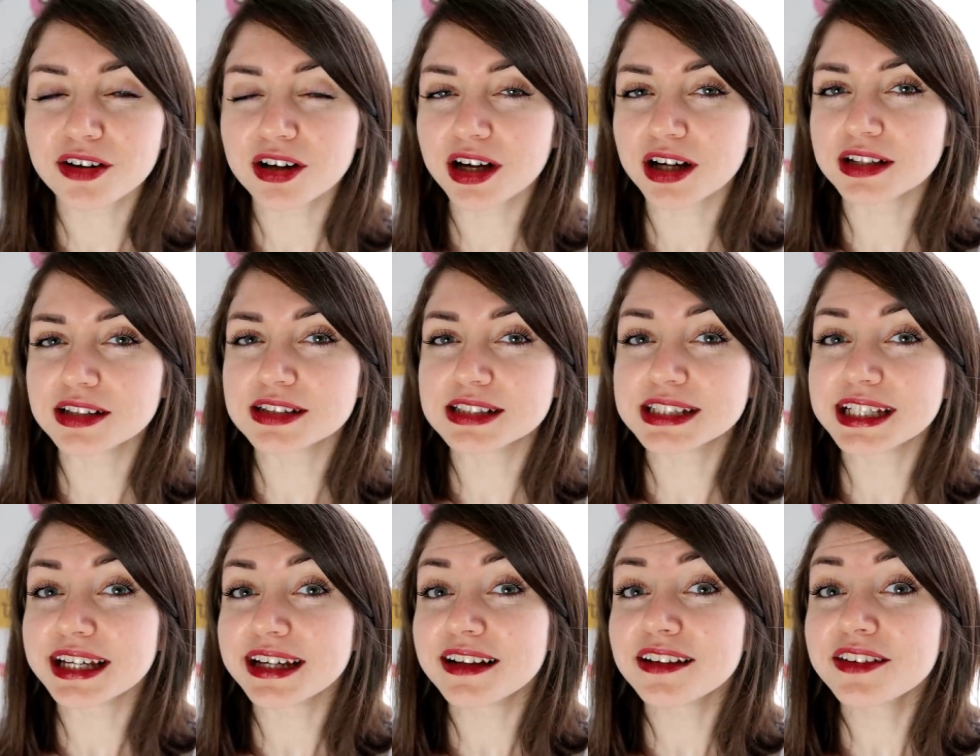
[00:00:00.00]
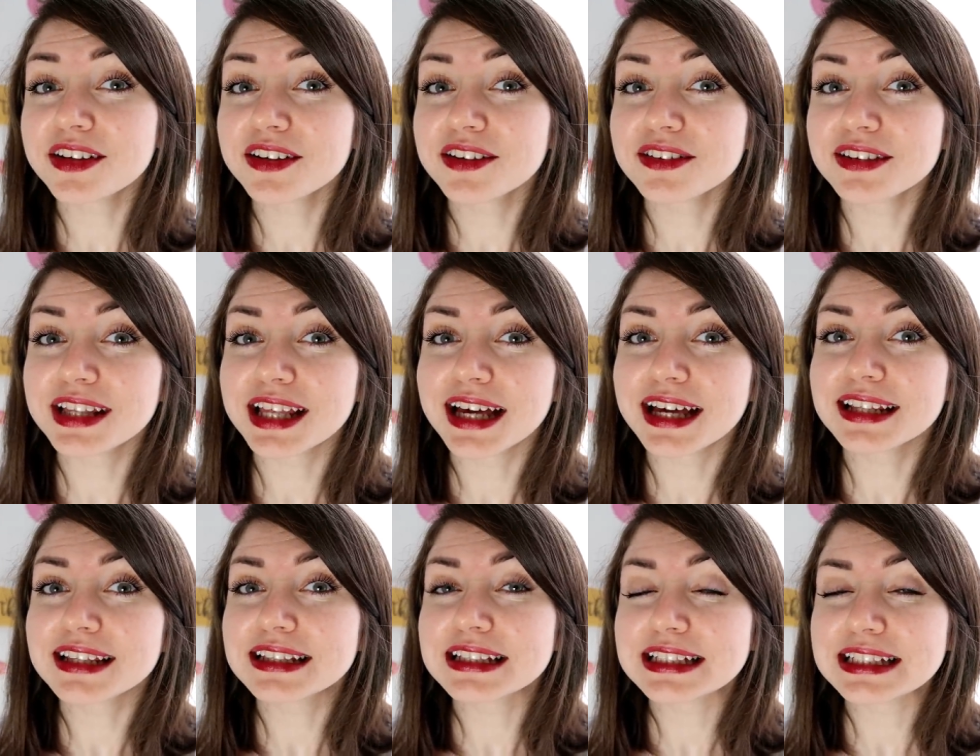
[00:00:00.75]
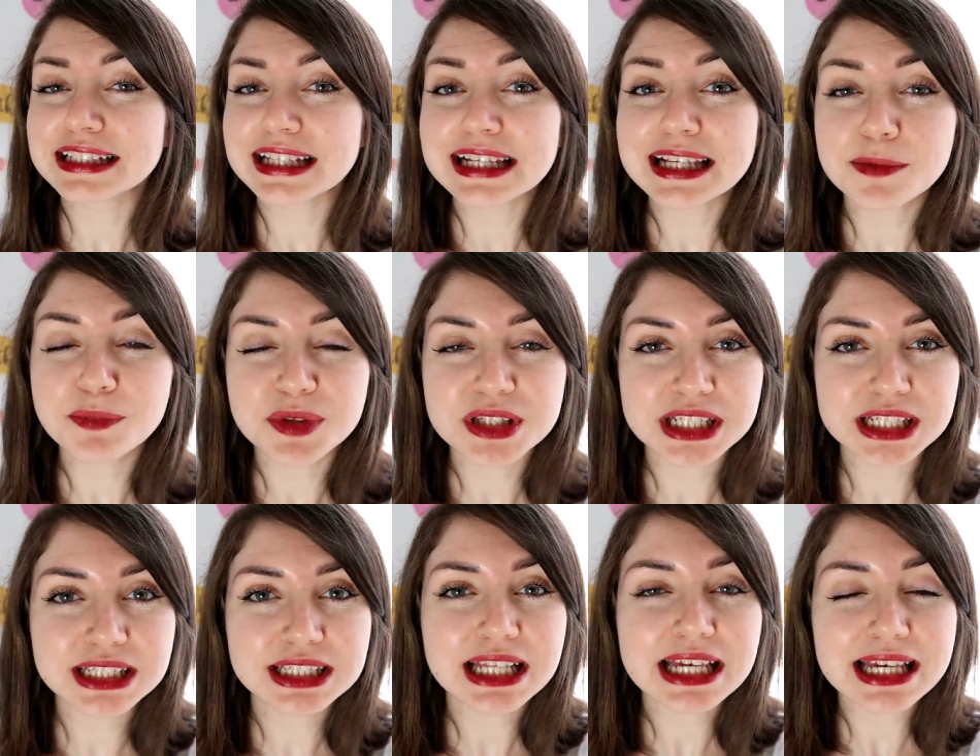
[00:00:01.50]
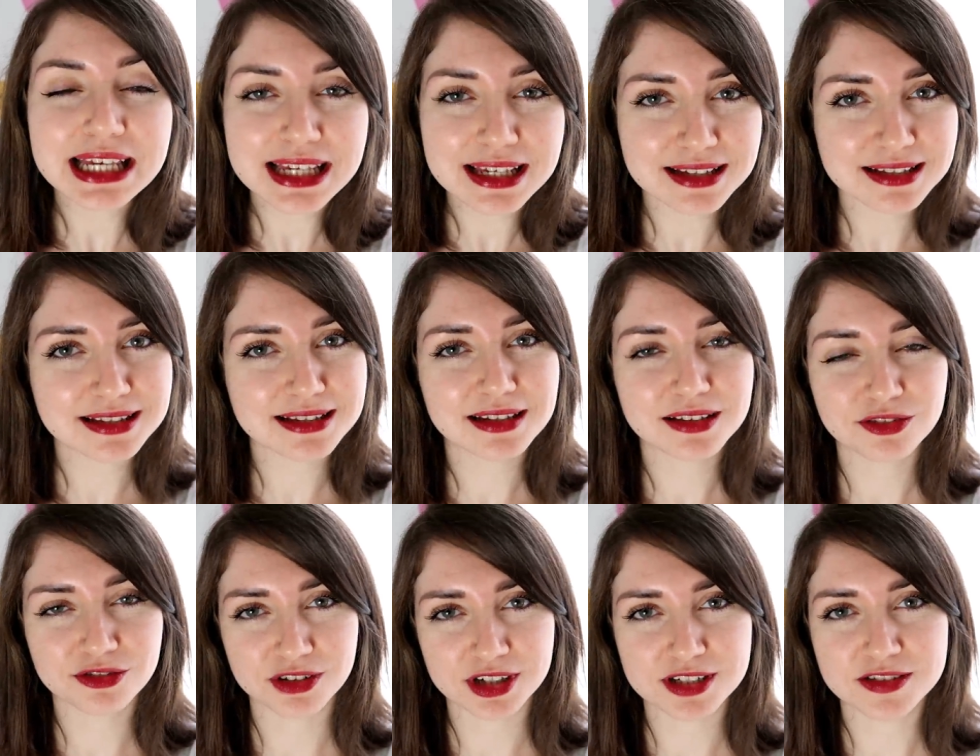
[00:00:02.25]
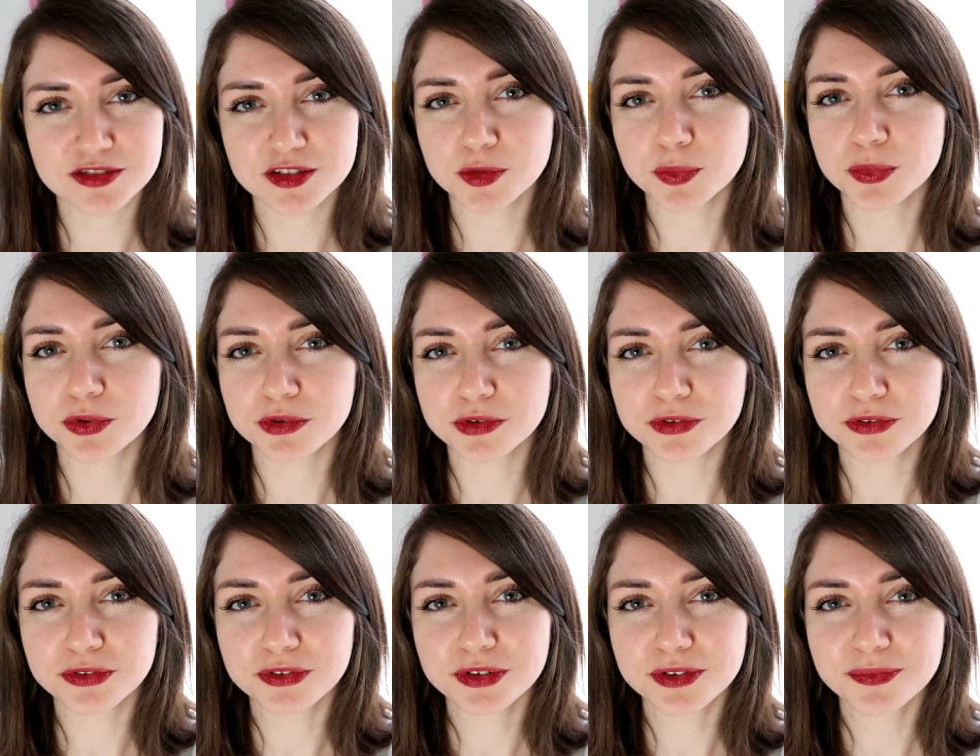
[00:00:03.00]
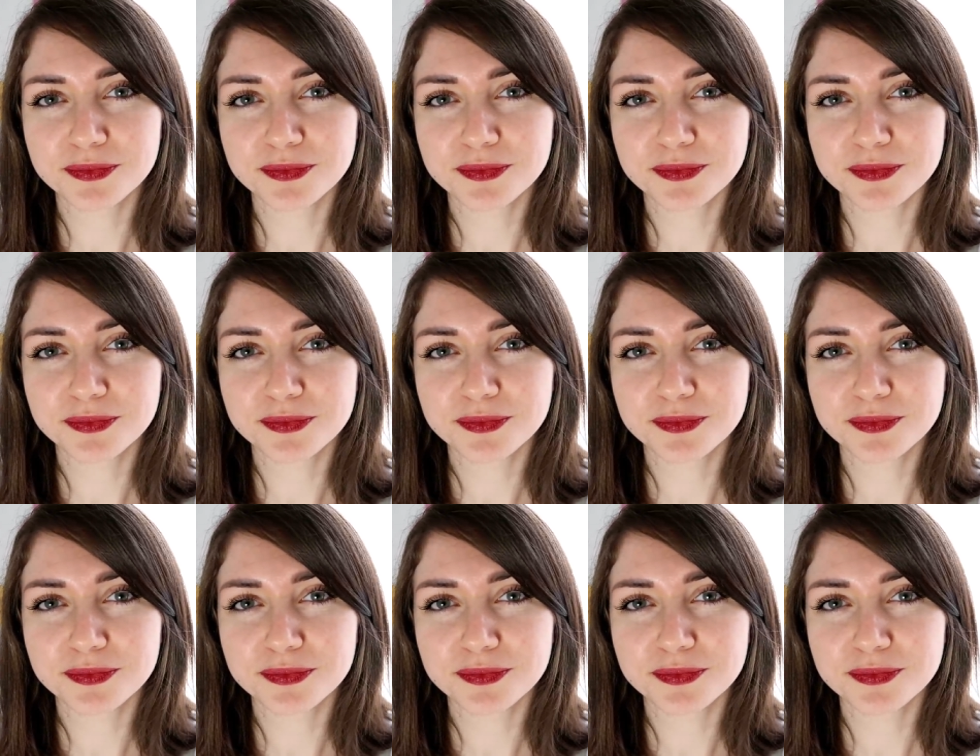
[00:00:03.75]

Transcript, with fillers: Forgot to tell you that the lip tint is transfer proof.